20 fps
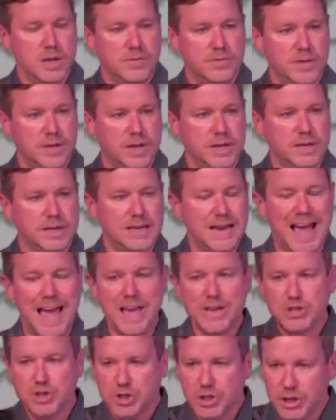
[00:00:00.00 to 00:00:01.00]
the
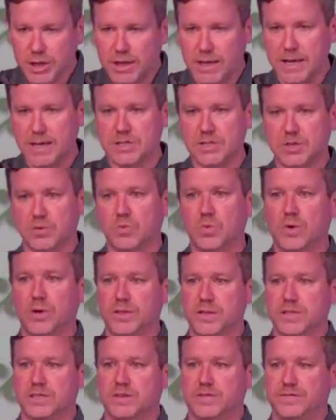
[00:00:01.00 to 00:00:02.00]
nation is the one
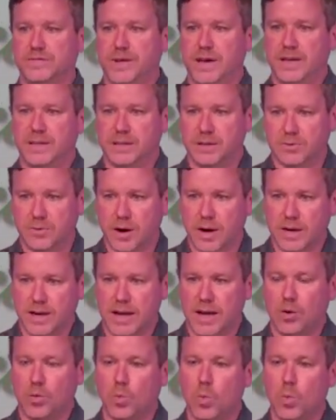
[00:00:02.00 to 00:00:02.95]
that's affected right now.